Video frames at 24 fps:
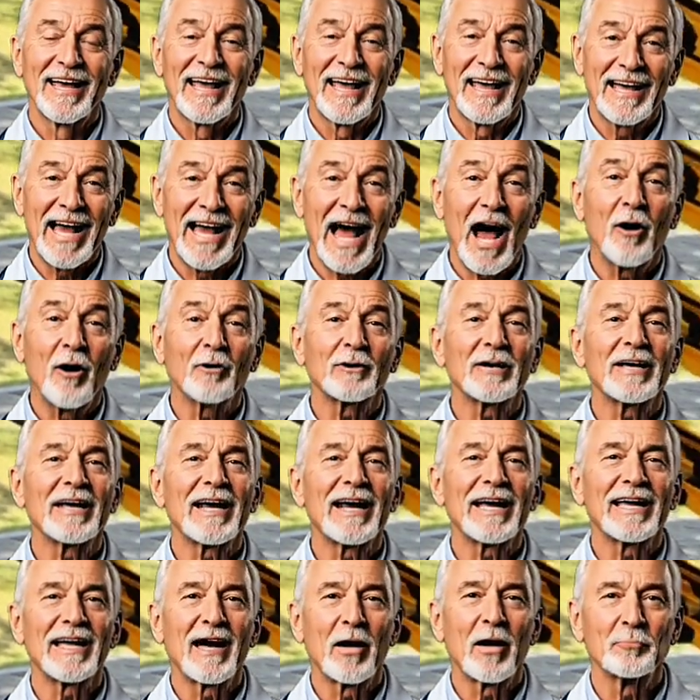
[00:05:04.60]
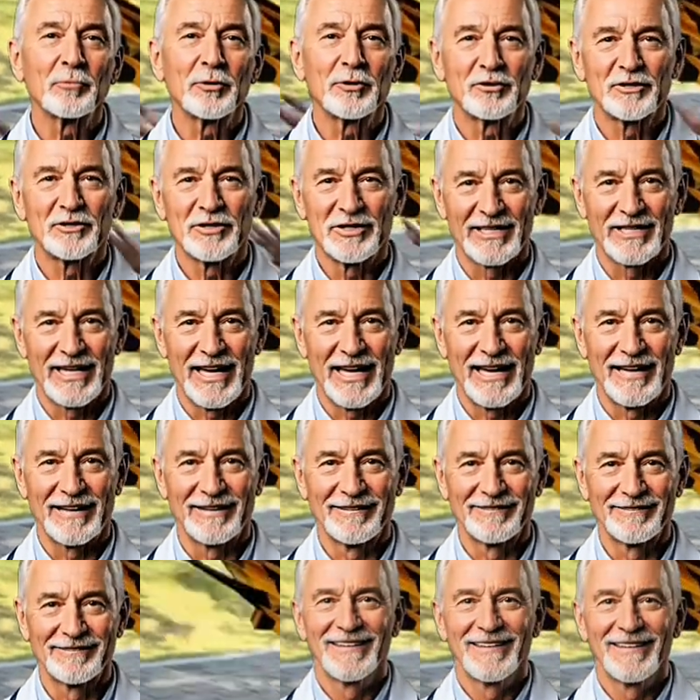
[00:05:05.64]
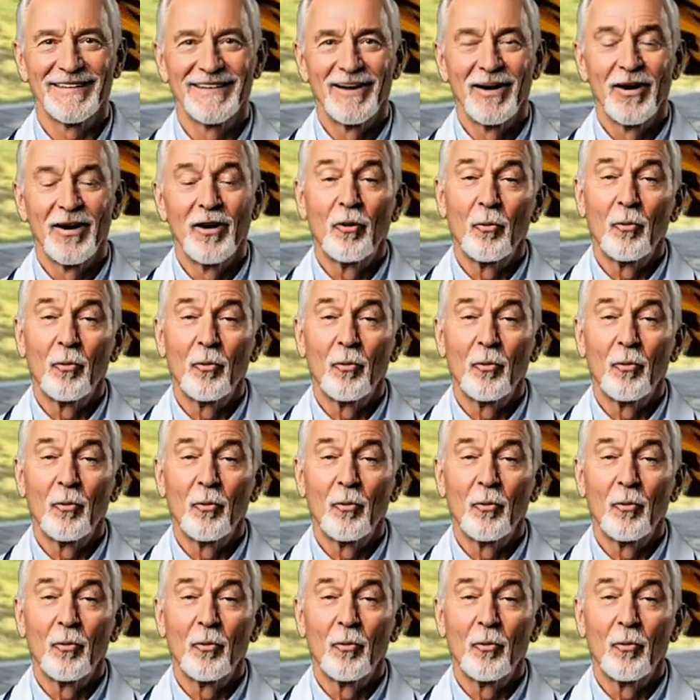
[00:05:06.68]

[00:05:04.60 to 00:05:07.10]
Move slowly. Feel your muscles